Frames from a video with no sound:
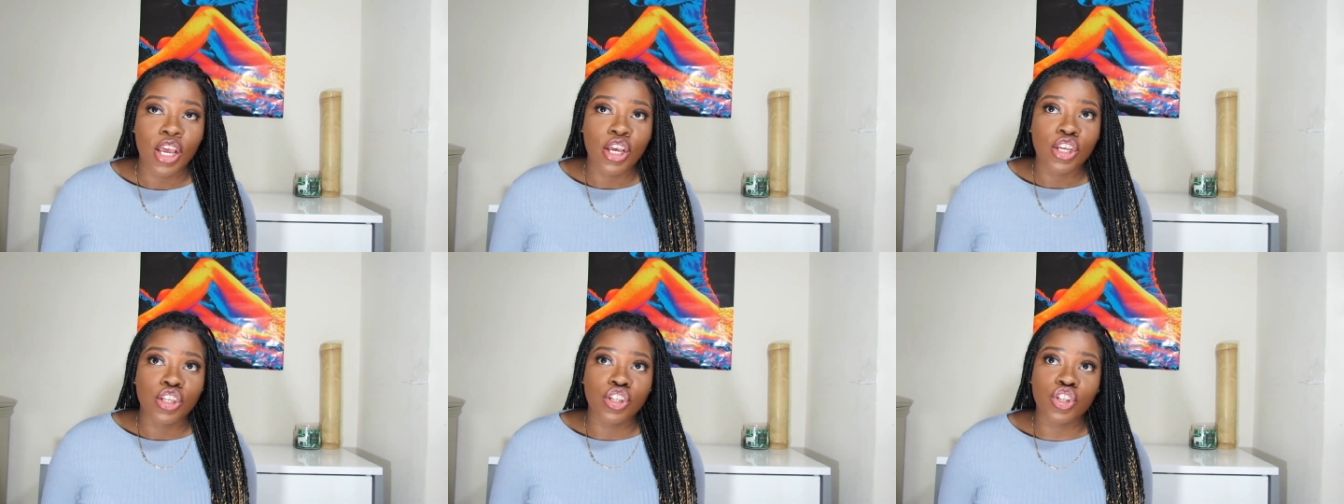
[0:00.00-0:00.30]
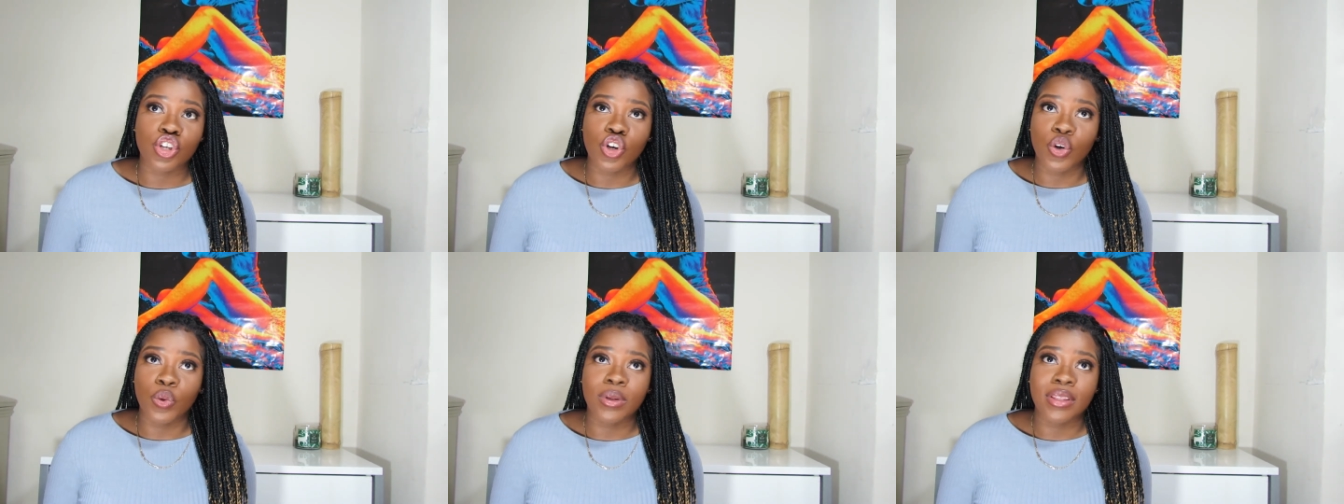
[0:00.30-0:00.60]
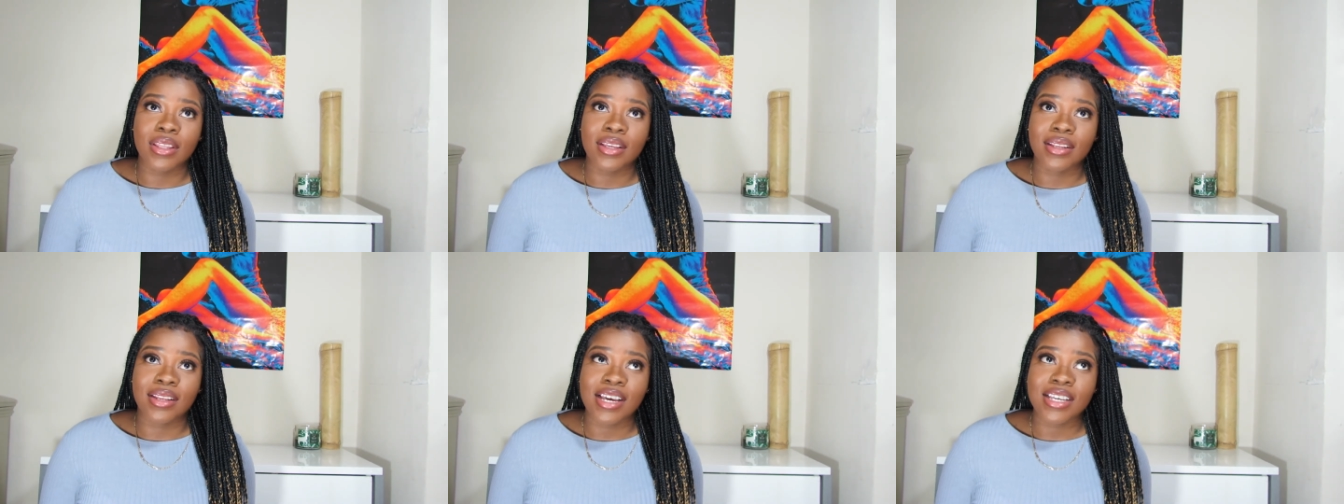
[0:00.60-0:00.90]
So what
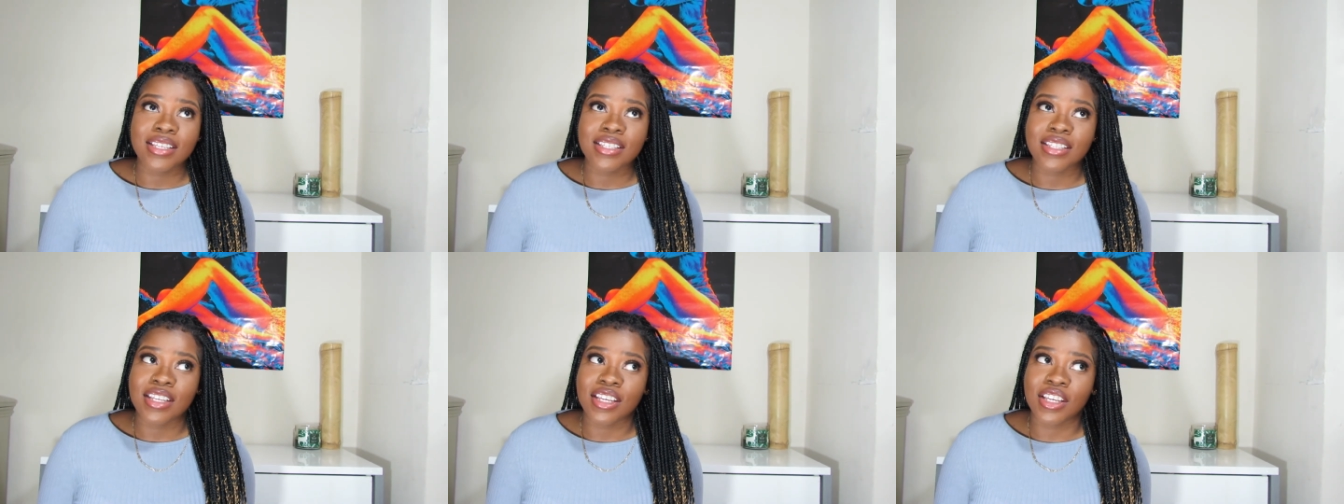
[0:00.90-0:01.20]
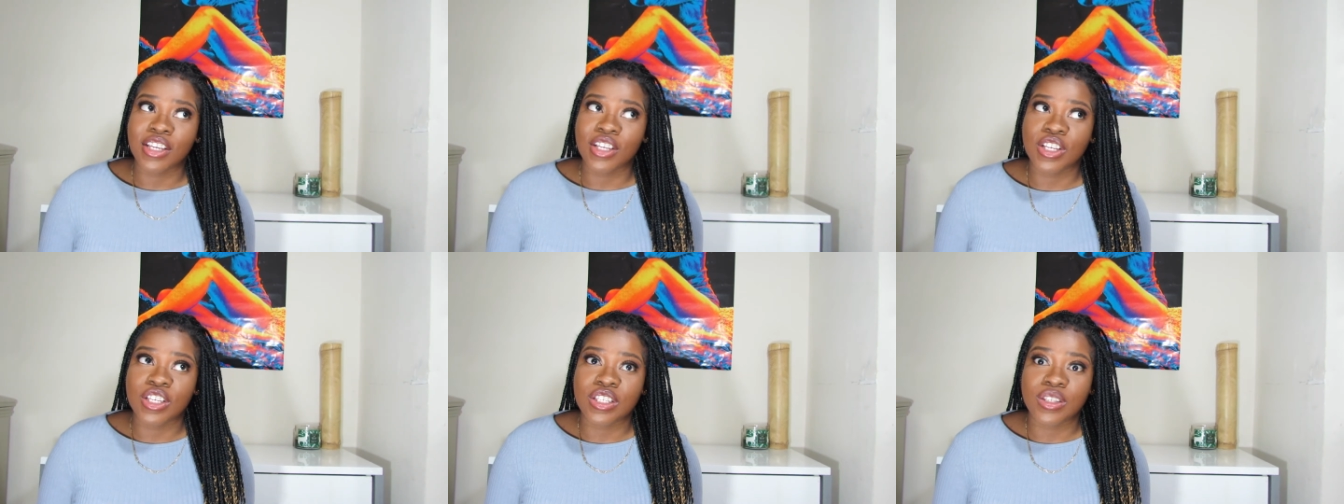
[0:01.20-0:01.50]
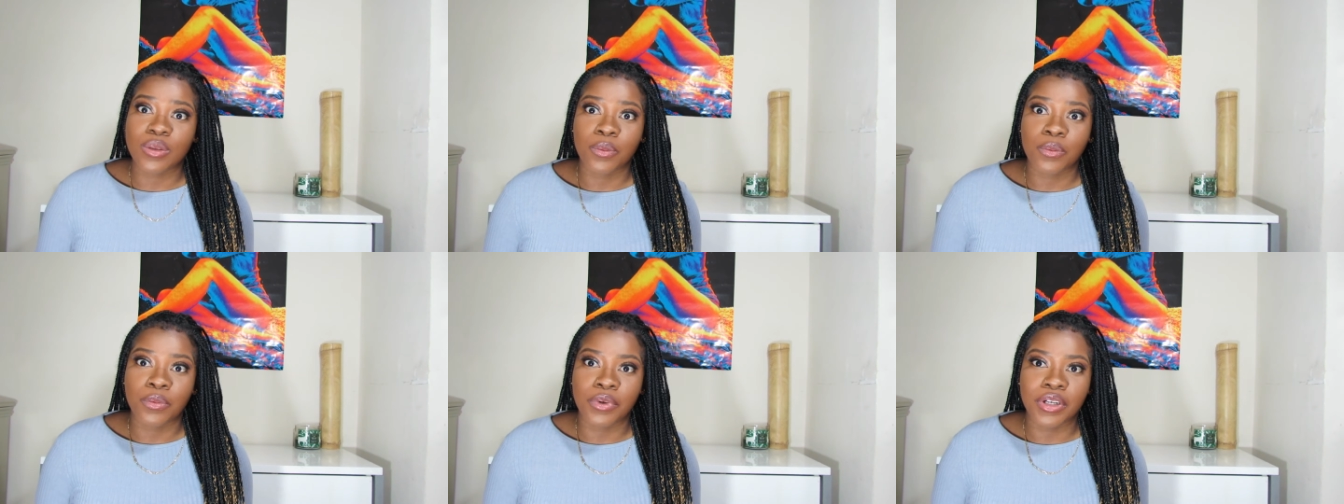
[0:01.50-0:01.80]
the next thing is,
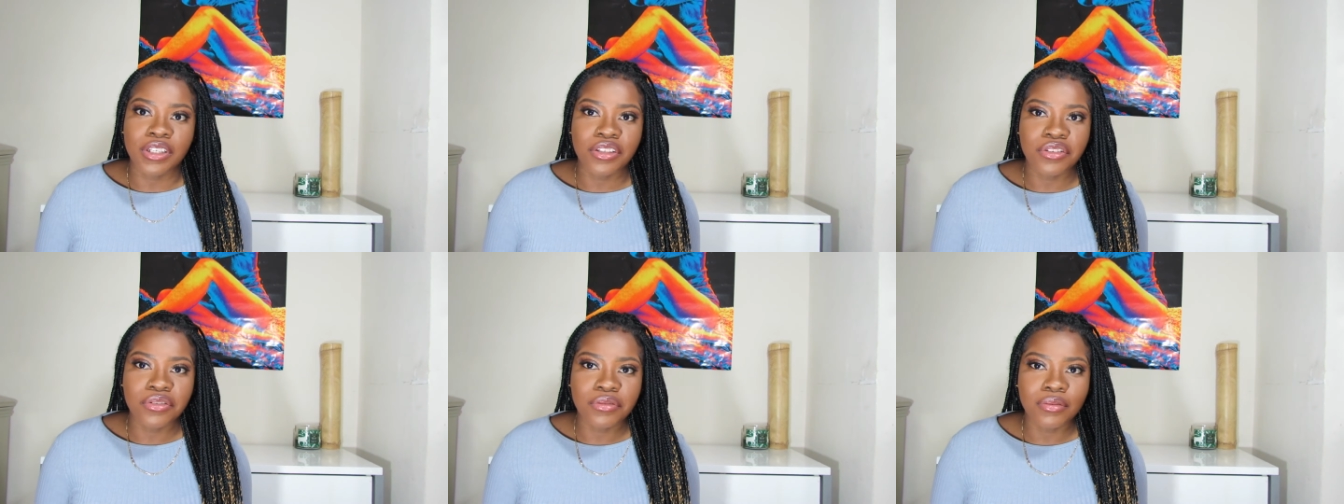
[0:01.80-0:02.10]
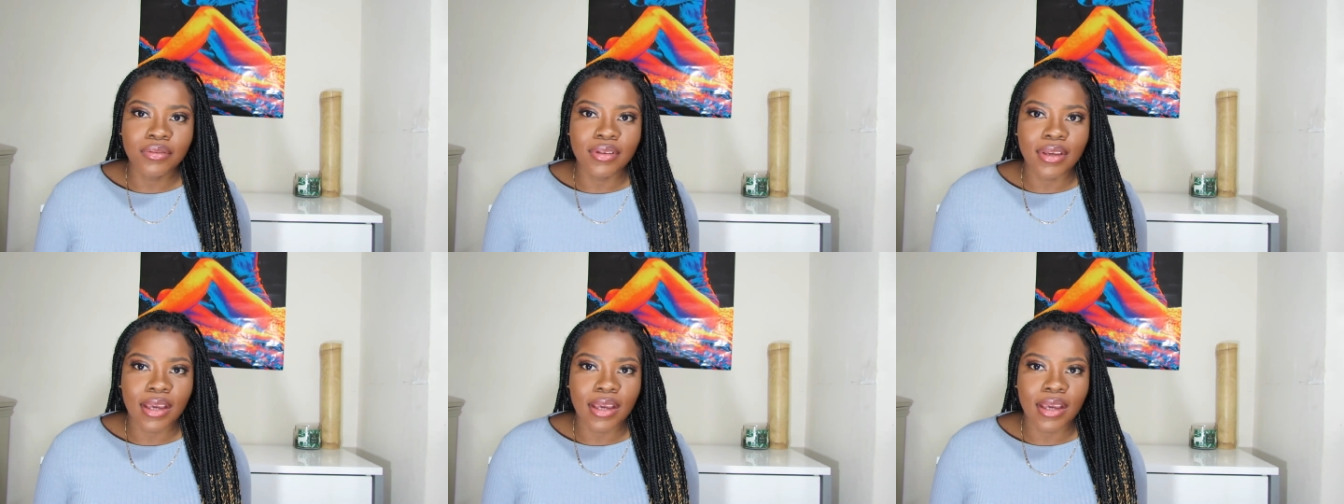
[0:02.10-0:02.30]
when you